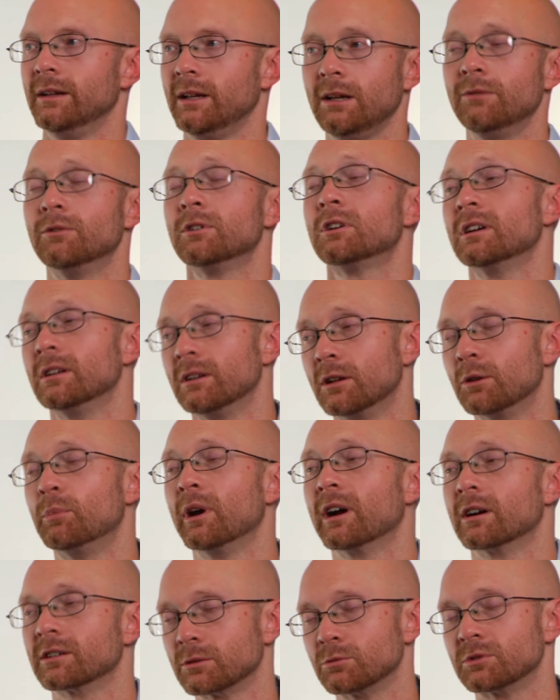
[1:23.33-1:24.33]
even in
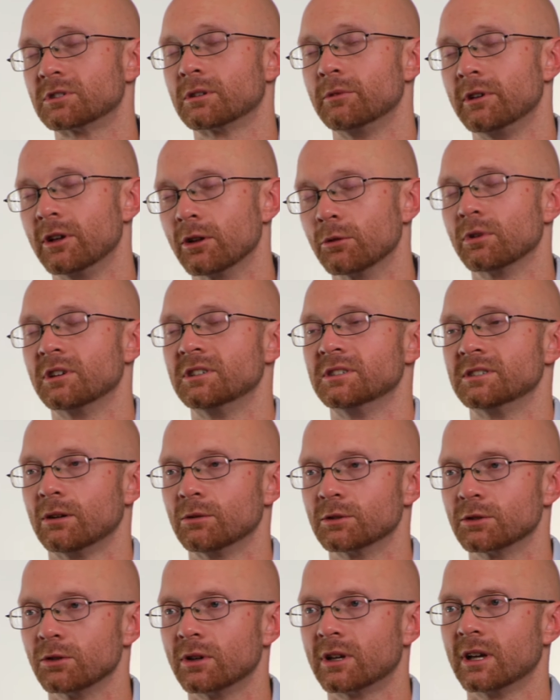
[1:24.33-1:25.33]
comparison with some of the other places I
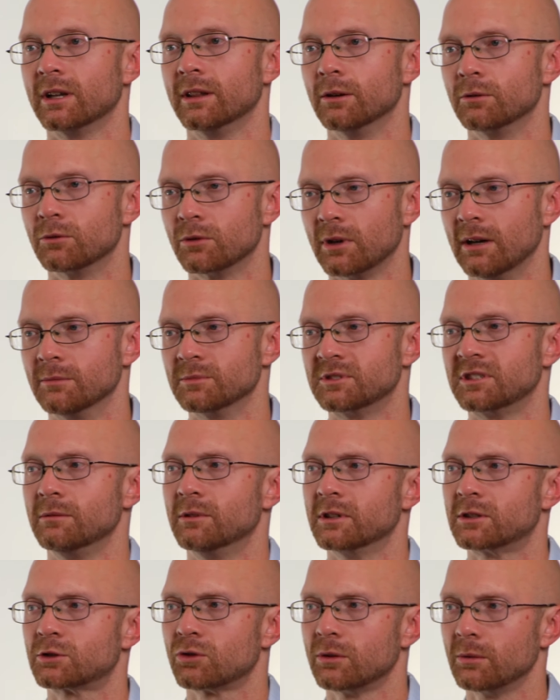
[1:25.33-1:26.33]
was looking, they seemed
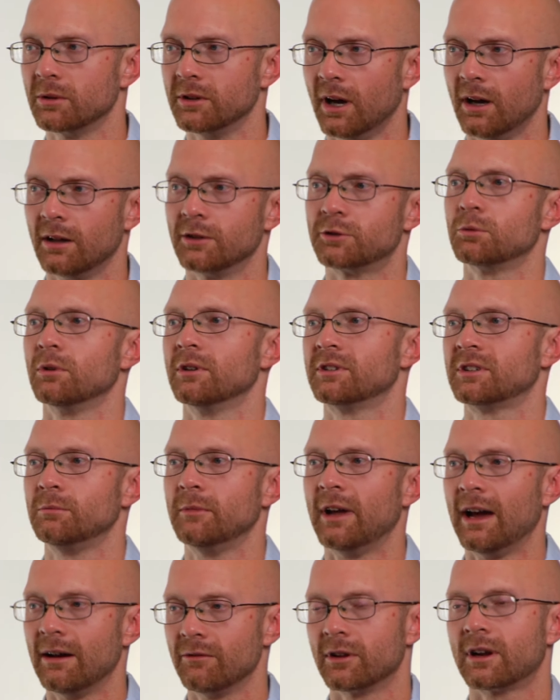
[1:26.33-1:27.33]
extremely knowledgeable, seemed
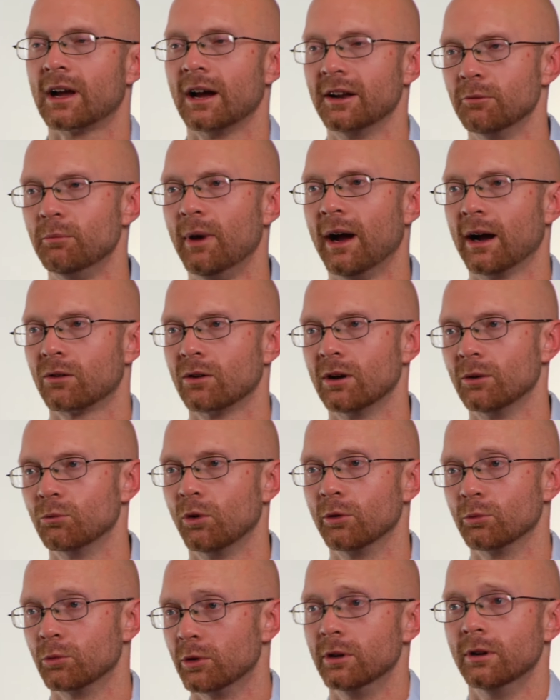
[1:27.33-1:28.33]
to have the kind of background
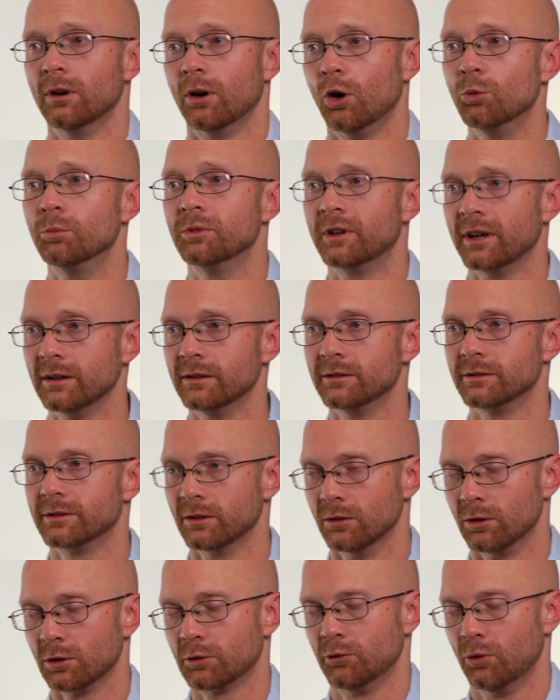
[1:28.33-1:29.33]
one would hope to
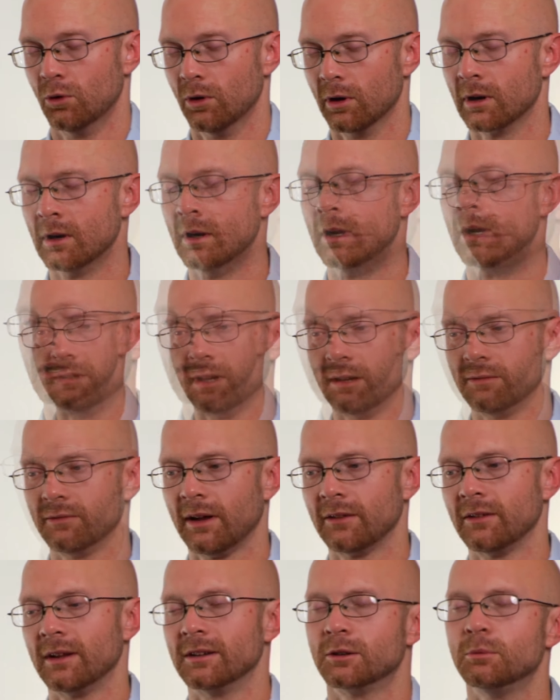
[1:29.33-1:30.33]
look for. I
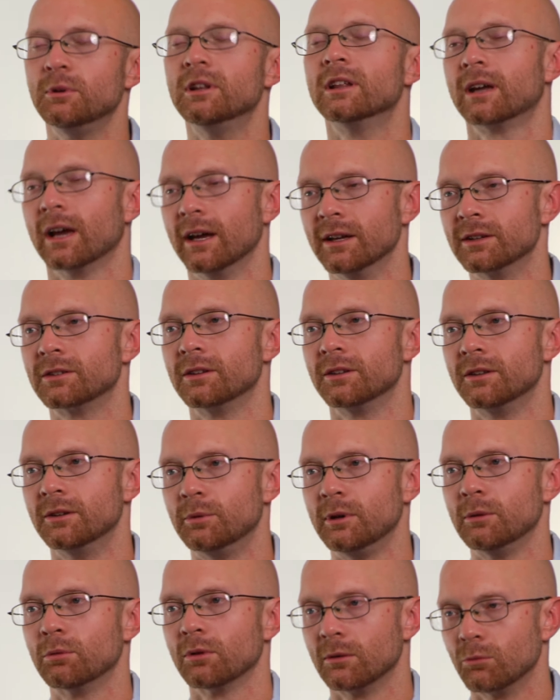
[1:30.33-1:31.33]
found that to be the case, that the
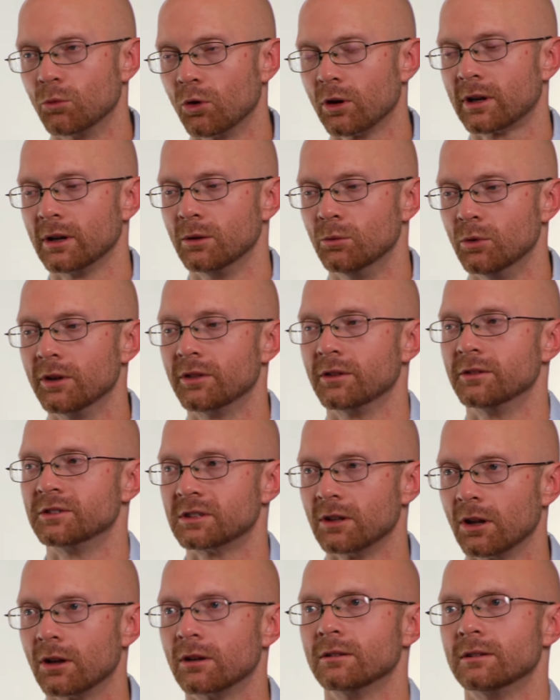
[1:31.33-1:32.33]
people I'm working with
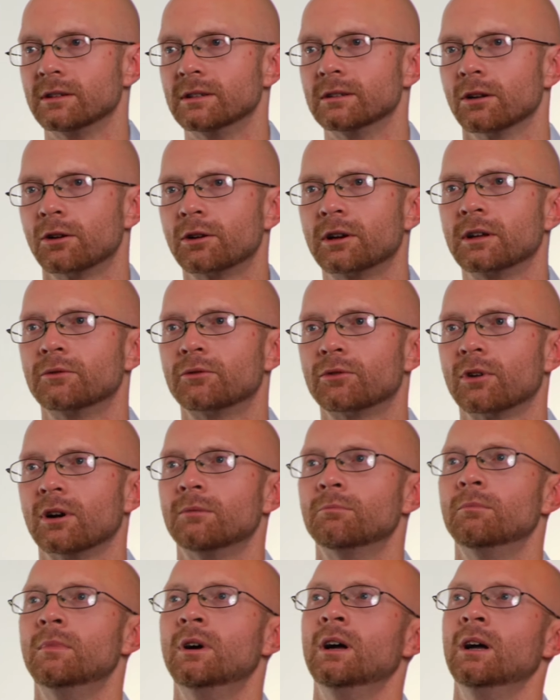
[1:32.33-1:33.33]
and learning
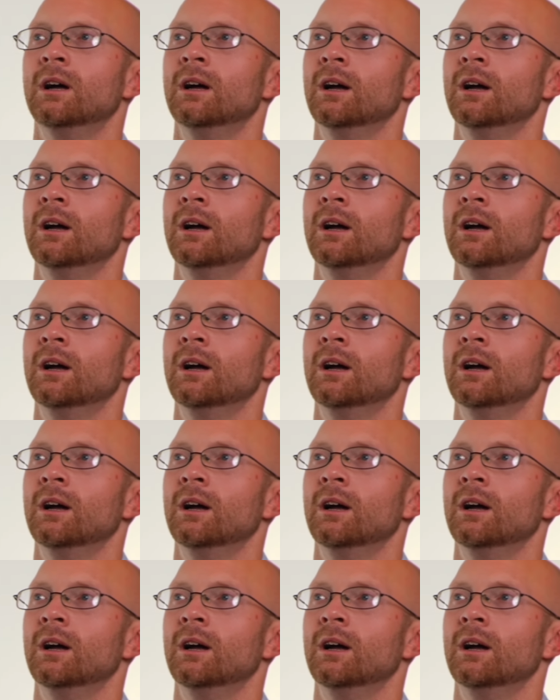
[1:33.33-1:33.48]
from